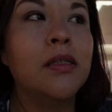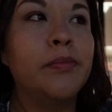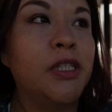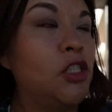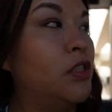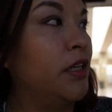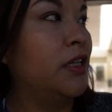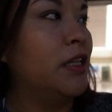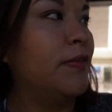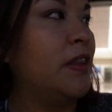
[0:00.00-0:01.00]
But she's
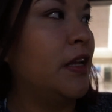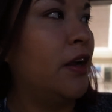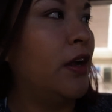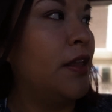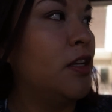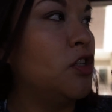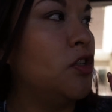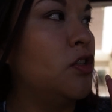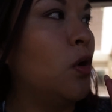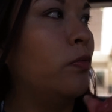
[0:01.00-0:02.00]
gonna leave it there, and then
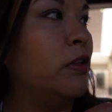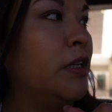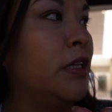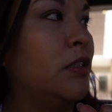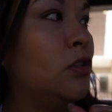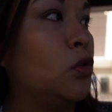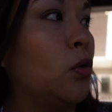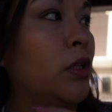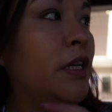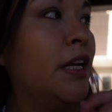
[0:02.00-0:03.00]
she's hopefully gonna
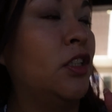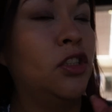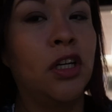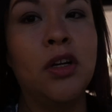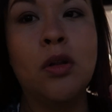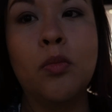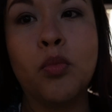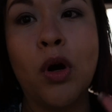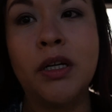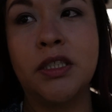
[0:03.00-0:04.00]
shortly get a shuttle
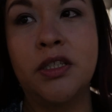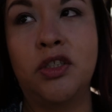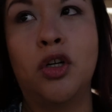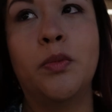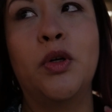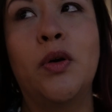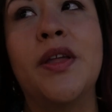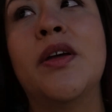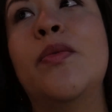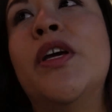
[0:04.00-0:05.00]
brought to the terminal,
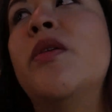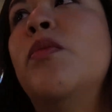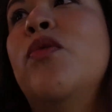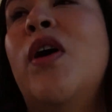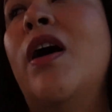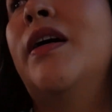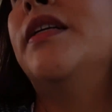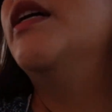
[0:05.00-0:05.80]
and then we can move on